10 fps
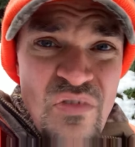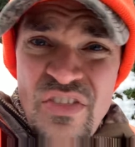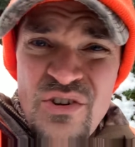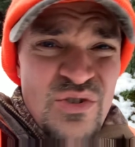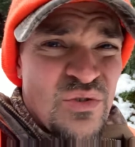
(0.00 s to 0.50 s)

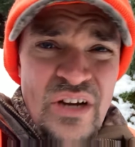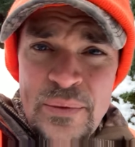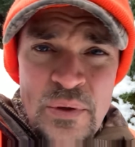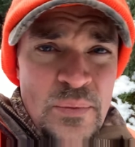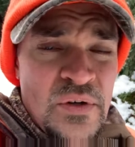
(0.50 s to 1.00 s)
there's no
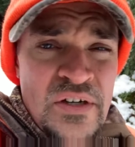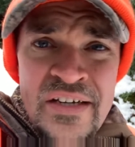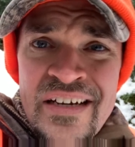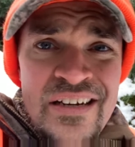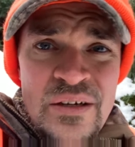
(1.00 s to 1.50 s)
911,
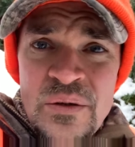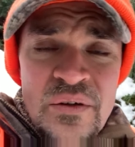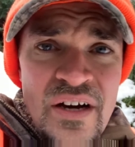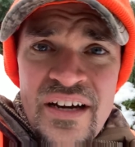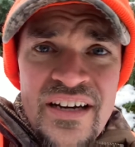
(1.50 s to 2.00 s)

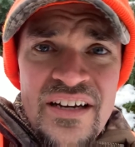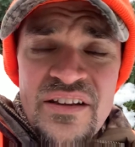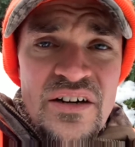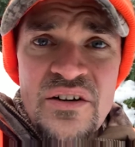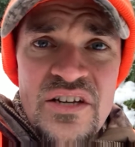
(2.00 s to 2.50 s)
okay?
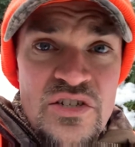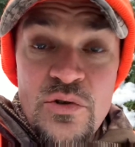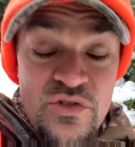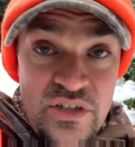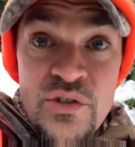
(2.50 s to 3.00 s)
There is no
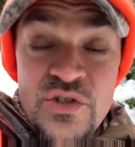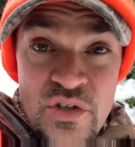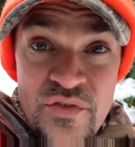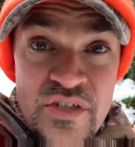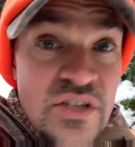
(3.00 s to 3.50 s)
cell
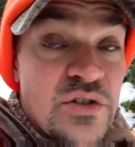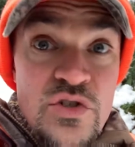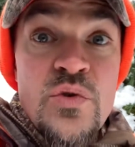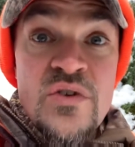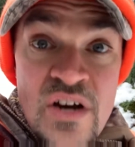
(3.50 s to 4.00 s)
service. There's
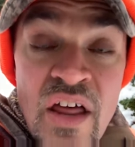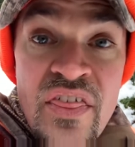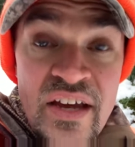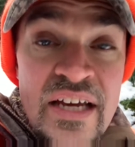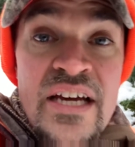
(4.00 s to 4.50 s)
no
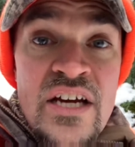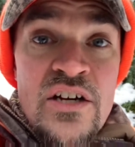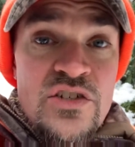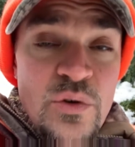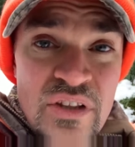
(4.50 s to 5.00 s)
nothing.
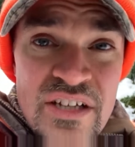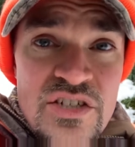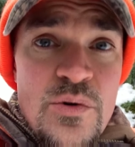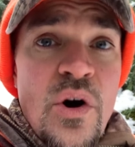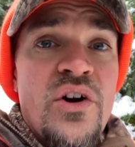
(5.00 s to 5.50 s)
So unless
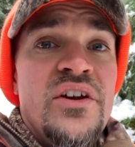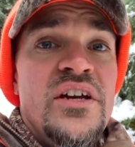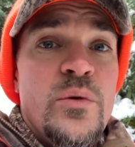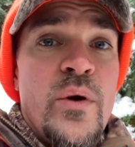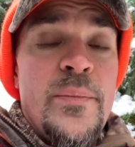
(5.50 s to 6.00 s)
you are
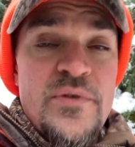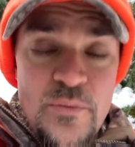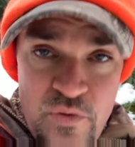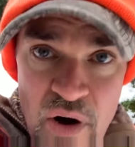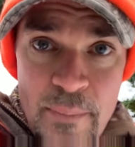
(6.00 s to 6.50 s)
equipped
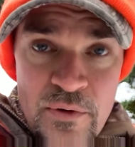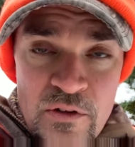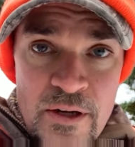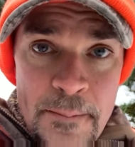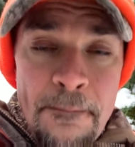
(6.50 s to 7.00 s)

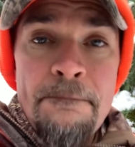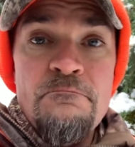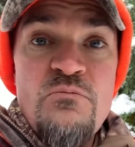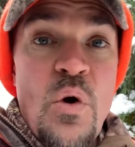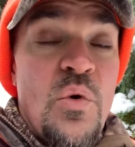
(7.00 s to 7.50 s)
properly,
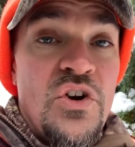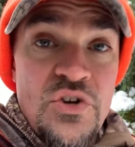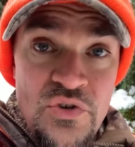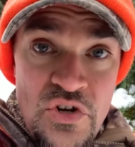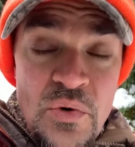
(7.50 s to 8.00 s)
know what
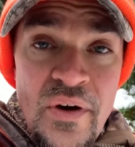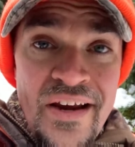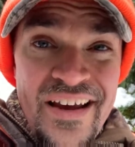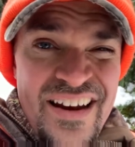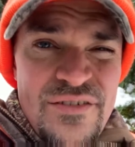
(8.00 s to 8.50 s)
you're
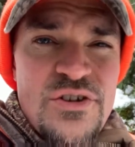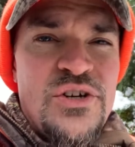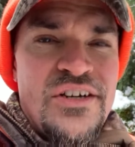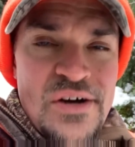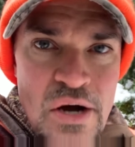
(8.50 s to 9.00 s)
doing and have a
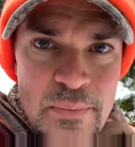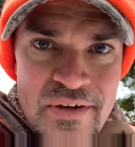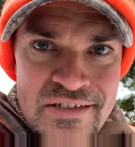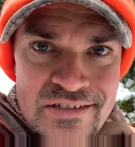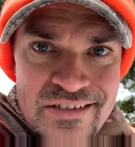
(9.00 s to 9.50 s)
good
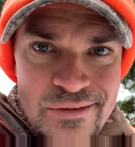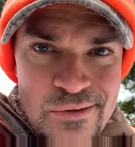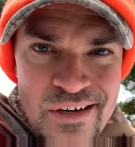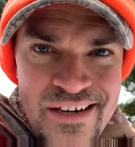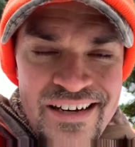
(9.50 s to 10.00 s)
compass,
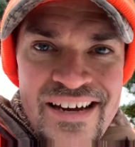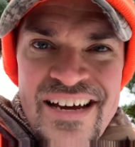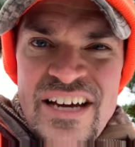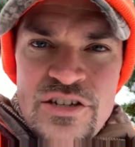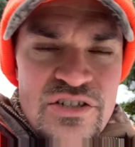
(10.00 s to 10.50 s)
okay?
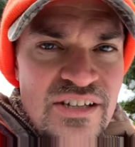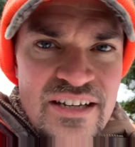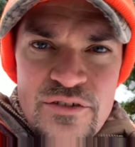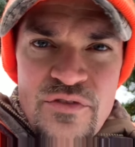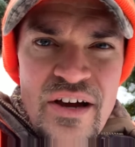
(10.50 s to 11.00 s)
Just like
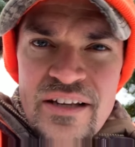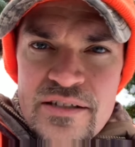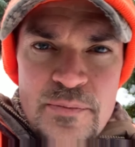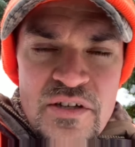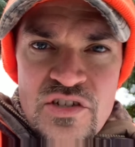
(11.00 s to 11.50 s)
in final
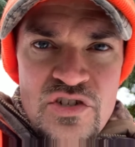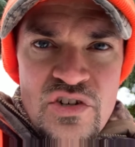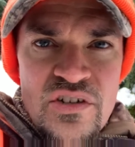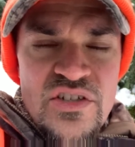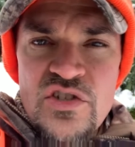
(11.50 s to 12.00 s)
expense
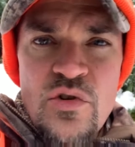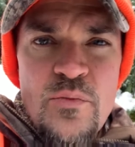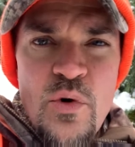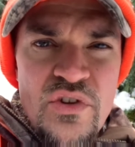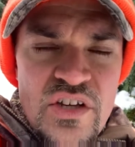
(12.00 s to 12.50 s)
insurance, it's so
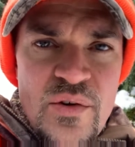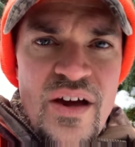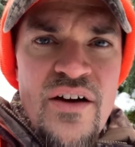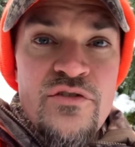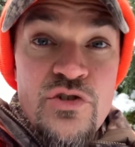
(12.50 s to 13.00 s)
important that you
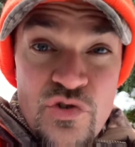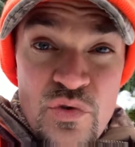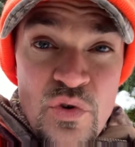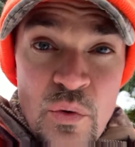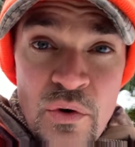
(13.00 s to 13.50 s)
have true
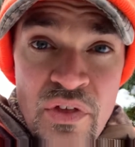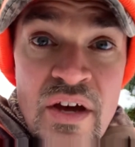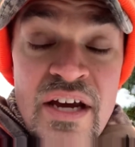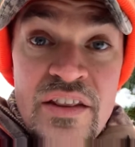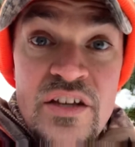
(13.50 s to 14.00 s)
north,
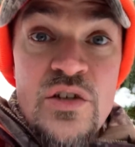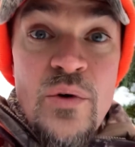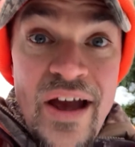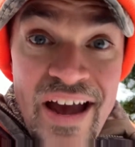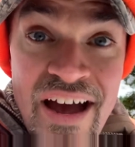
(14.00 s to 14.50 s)
that you
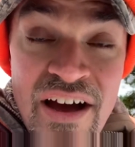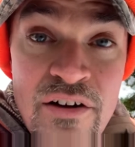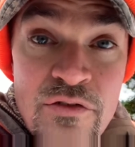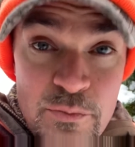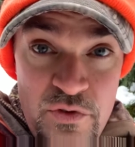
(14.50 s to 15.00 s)

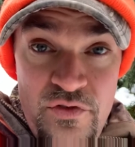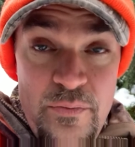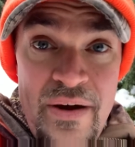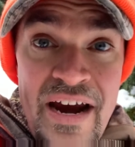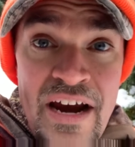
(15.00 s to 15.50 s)
have proven
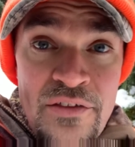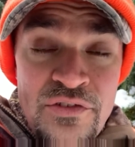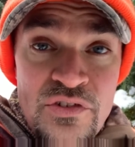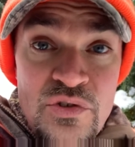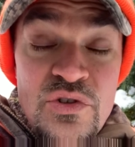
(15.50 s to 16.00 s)
paths
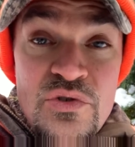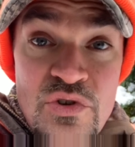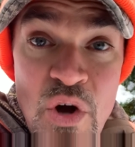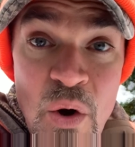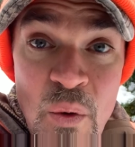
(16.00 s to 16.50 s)
so you
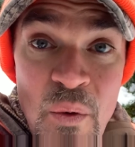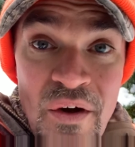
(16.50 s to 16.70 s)
know,